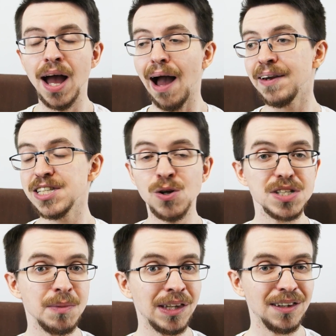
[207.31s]
and it's
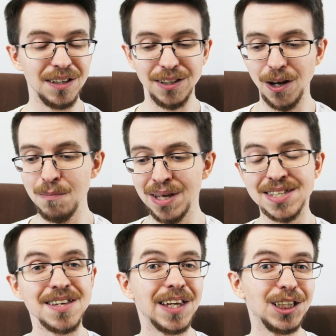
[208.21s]
not something that
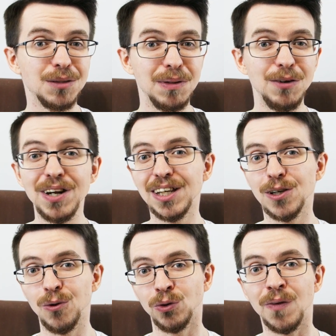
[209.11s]
means that they should be
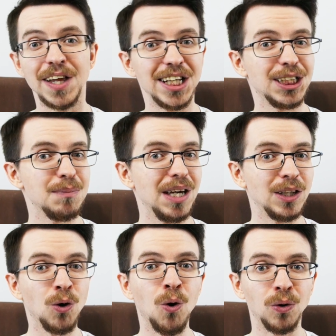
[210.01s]
ridiculed or that they should be
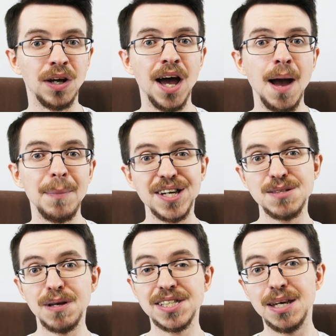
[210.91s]
ignored,
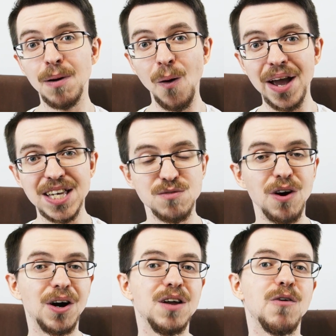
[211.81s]
because placebo is
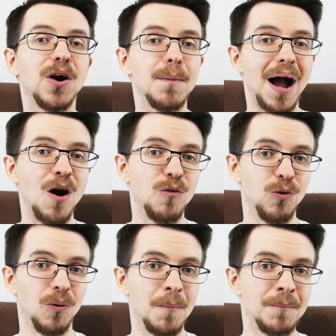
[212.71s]
very
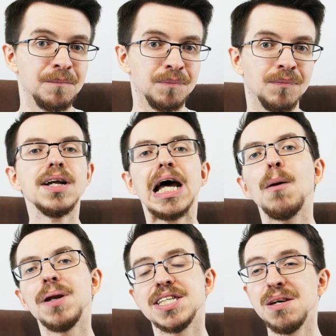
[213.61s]
powerful.
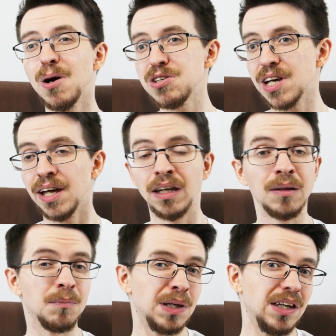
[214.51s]
Now, placebos
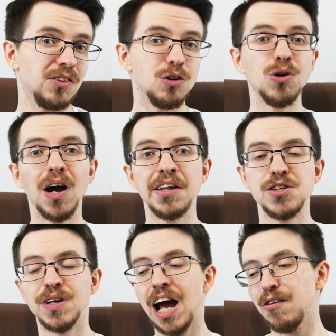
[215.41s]
can be two
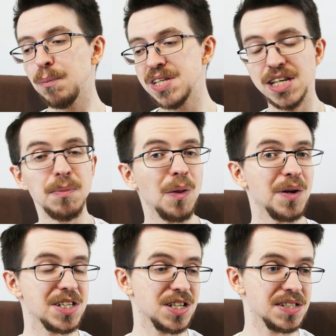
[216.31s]
kinds. You can have a placebo
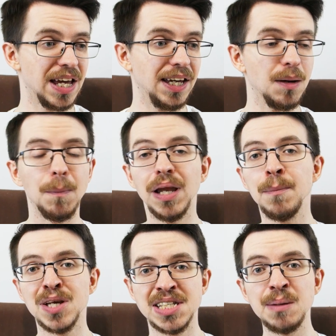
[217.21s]
that is just a
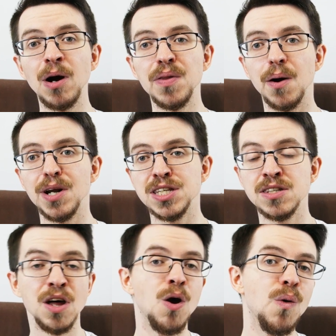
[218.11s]
complete placebo, there is
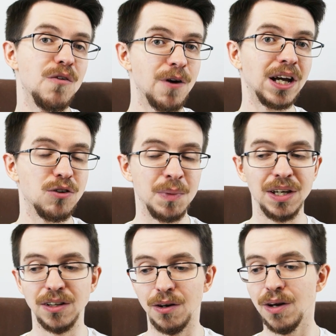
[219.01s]
no effect from
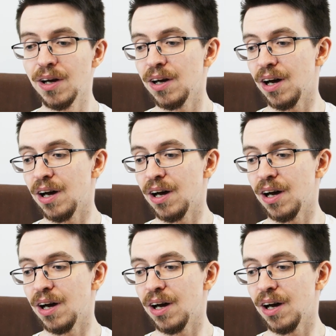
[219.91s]
it,